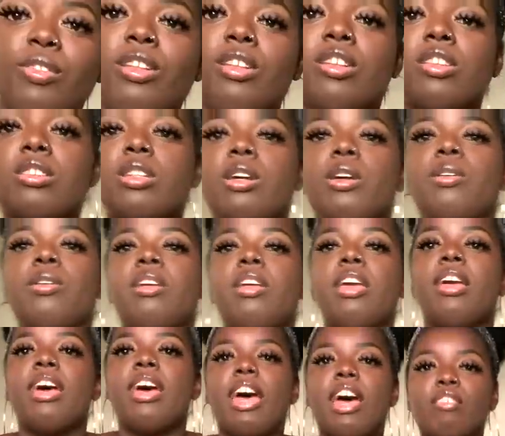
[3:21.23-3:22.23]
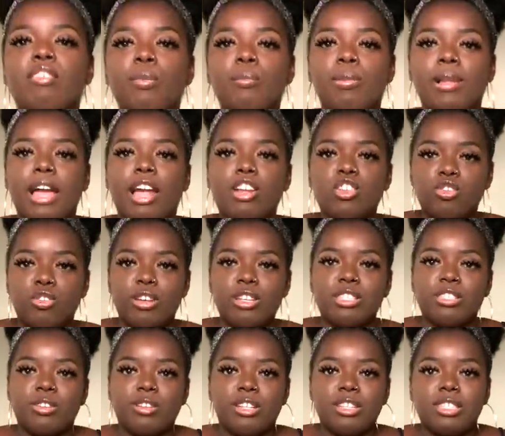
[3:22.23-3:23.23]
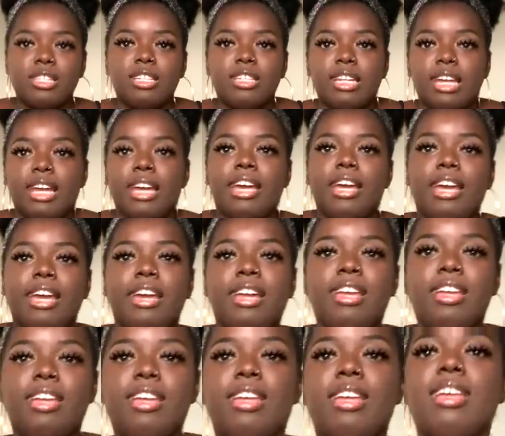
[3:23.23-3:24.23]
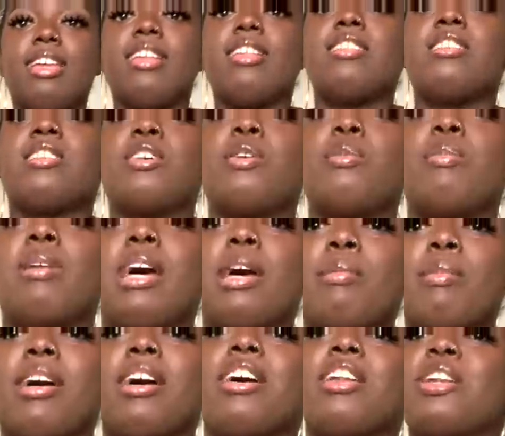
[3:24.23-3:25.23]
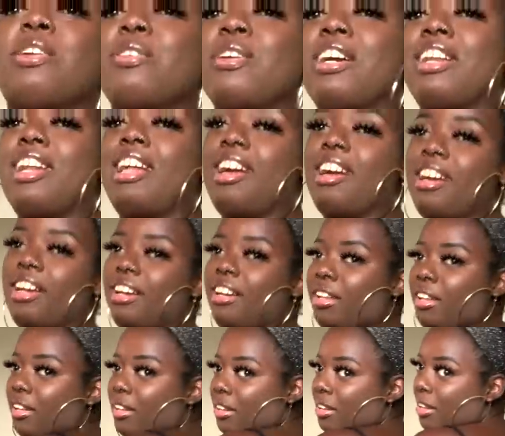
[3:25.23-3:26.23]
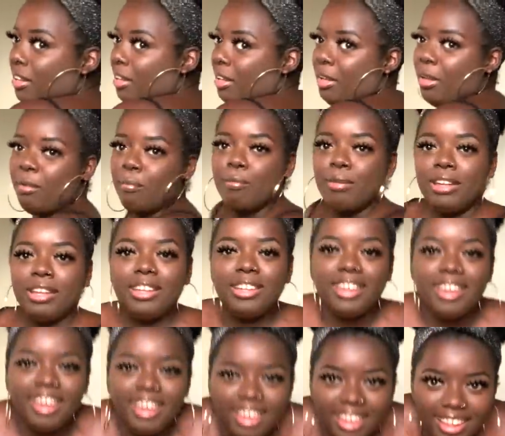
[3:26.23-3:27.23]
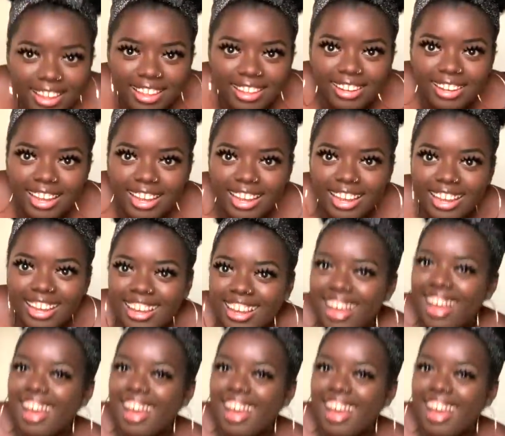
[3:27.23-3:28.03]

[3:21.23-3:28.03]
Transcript: So I have a black dress on today. Don't mind my underwear line. But yeah, like,